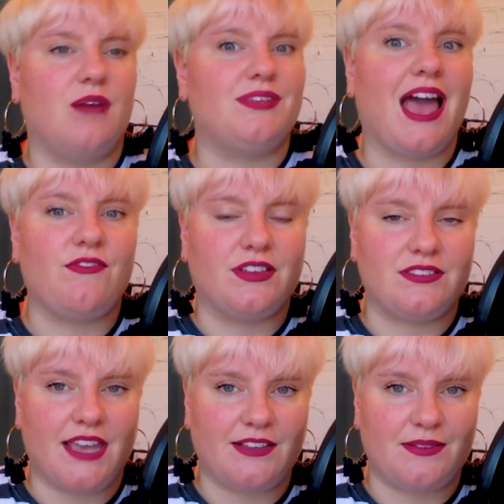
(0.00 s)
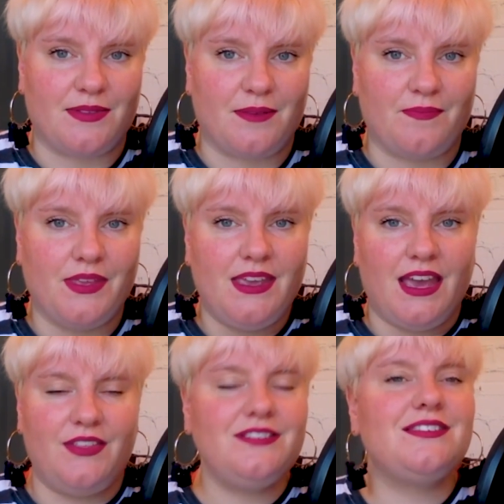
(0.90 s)
having sex with them.
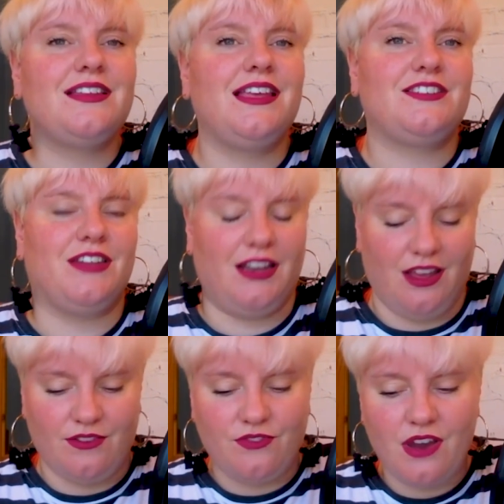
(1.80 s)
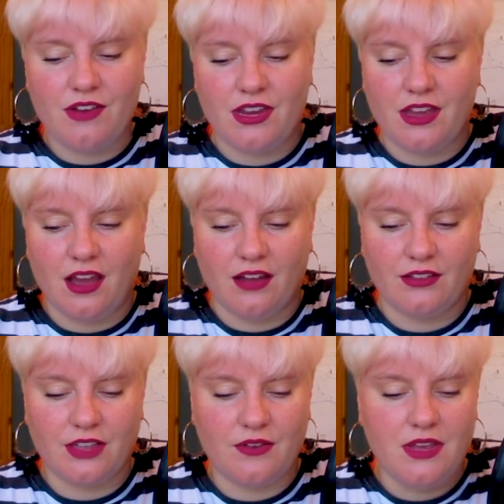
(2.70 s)
And this is a lesson I learned very young.
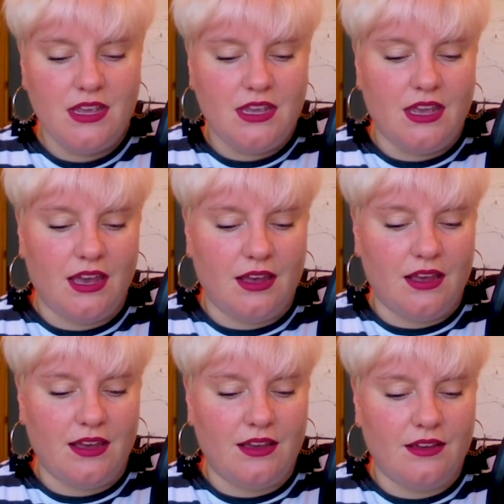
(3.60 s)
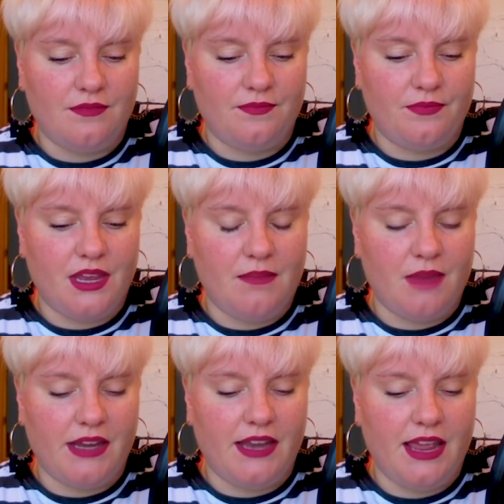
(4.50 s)
So in
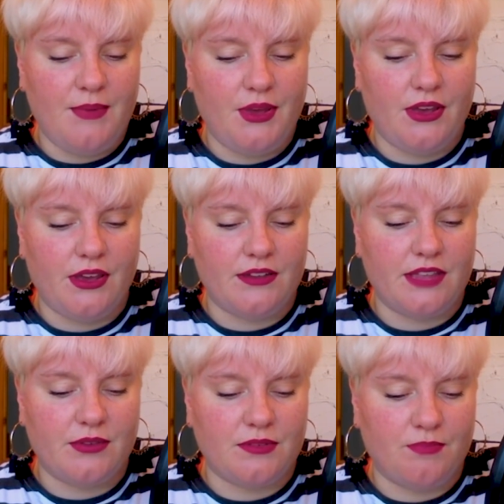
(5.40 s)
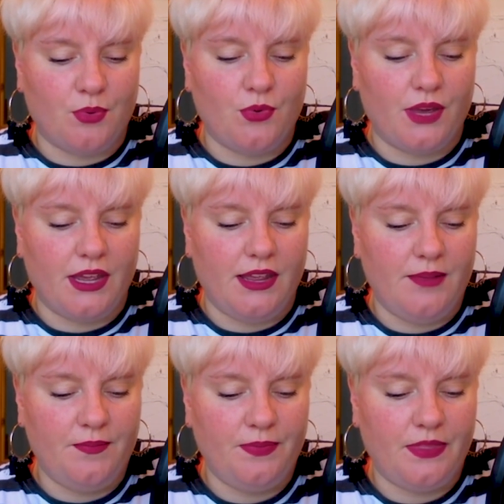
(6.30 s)
my neighborhood, there was a
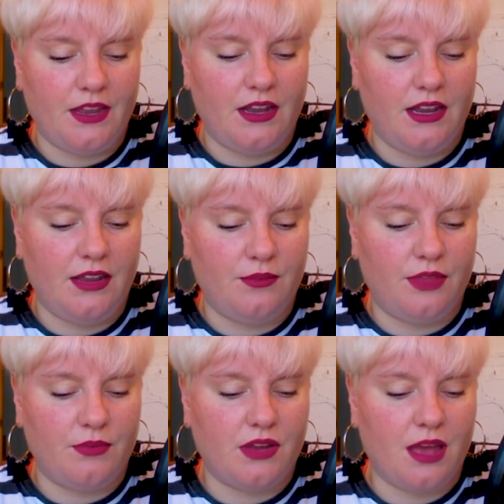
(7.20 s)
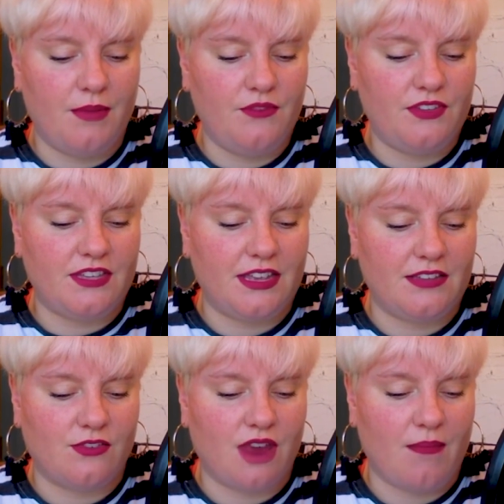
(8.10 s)
boy that would come and visit
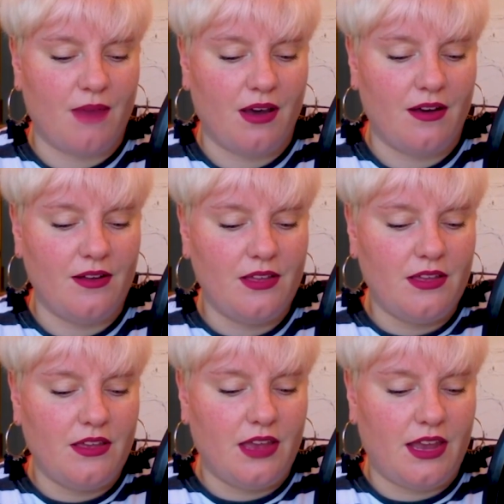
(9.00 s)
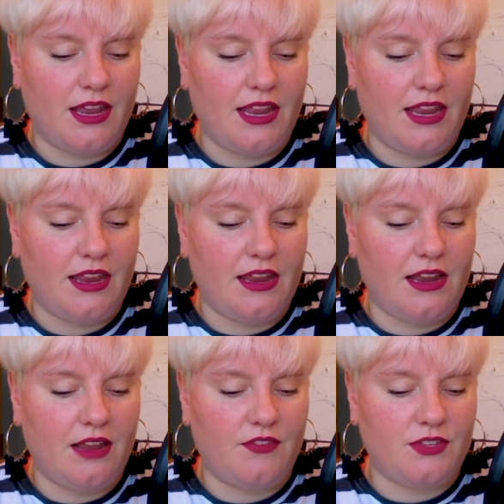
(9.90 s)
his grandma. And
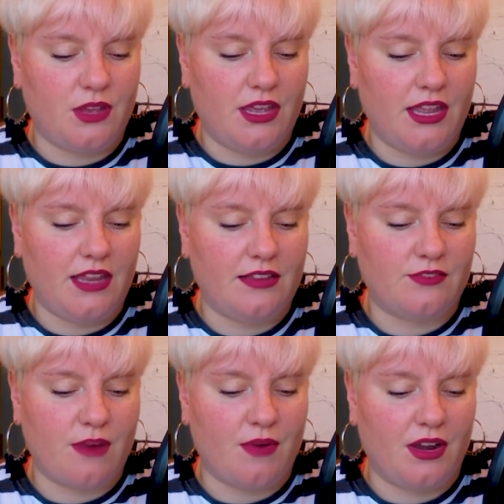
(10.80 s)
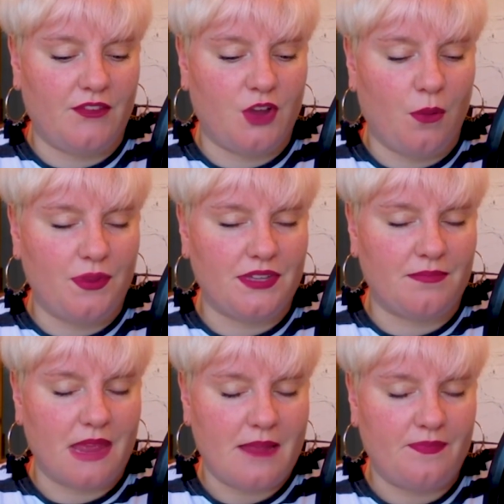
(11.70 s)
his grandma lived
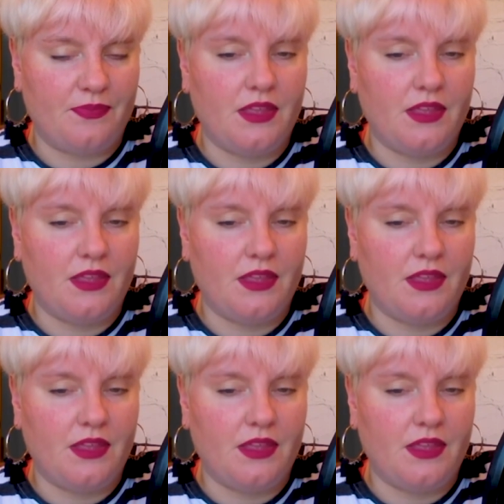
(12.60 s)
opposite me,